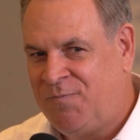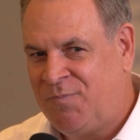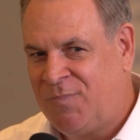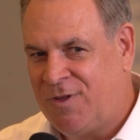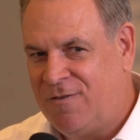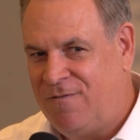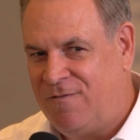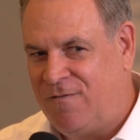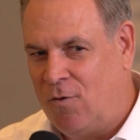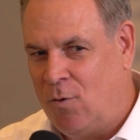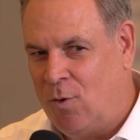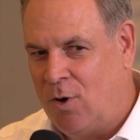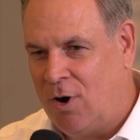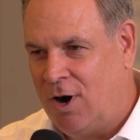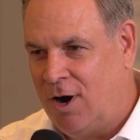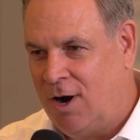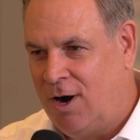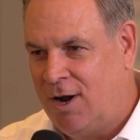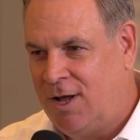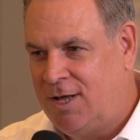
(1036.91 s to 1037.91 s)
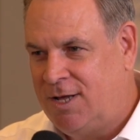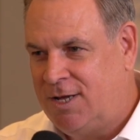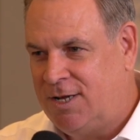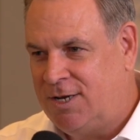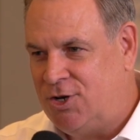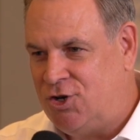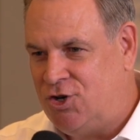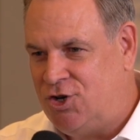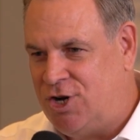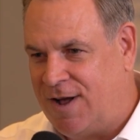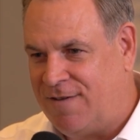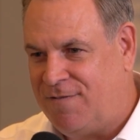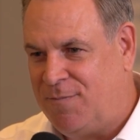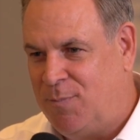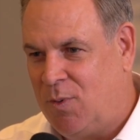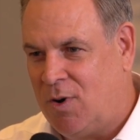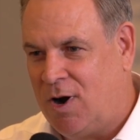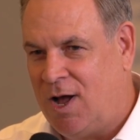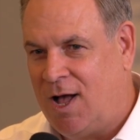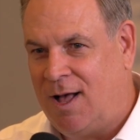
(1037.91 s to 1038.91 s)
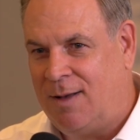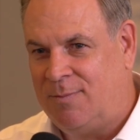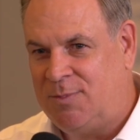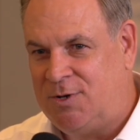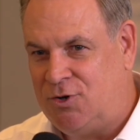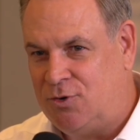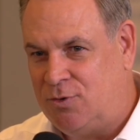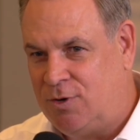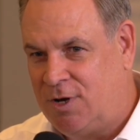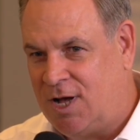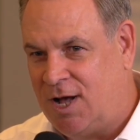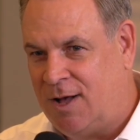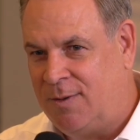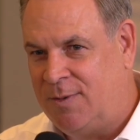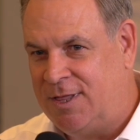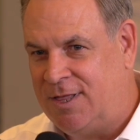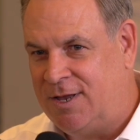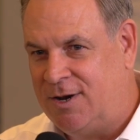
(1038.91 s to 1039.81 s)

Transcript: for Jeff Brom to come in the